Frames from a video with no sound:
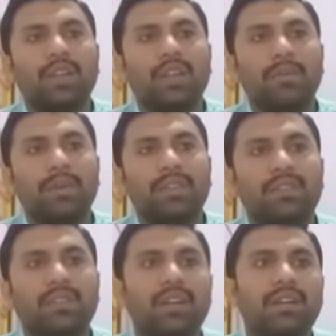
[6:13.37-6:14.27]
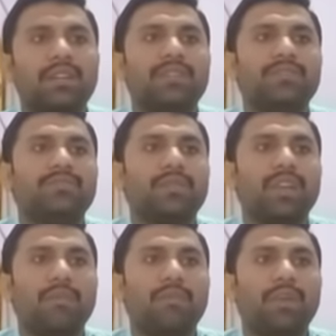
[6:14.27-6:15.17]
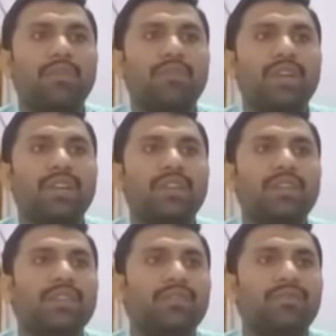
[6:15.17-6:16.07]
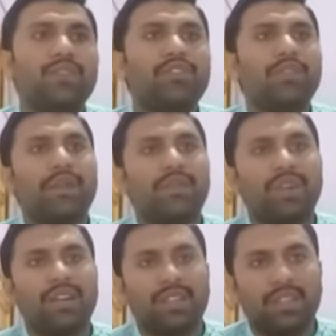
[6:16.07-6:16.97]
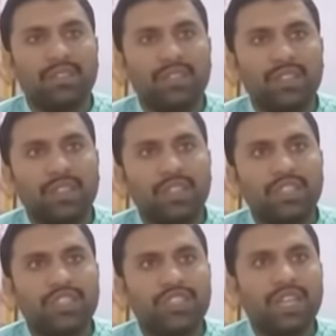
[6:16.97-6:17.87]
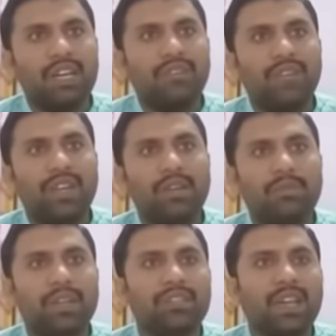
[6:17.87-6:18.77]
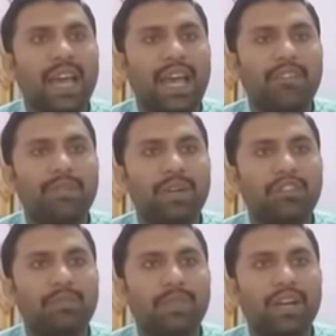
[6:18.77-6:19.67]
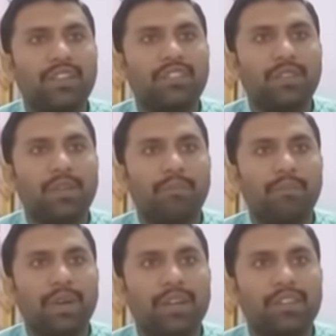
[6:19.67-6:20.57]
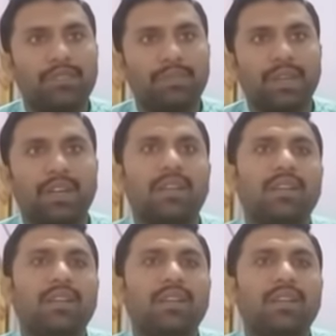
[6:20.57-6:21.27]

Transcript: Number third, perfect, future perfect tense. Shall, will, plus have, plus past participle.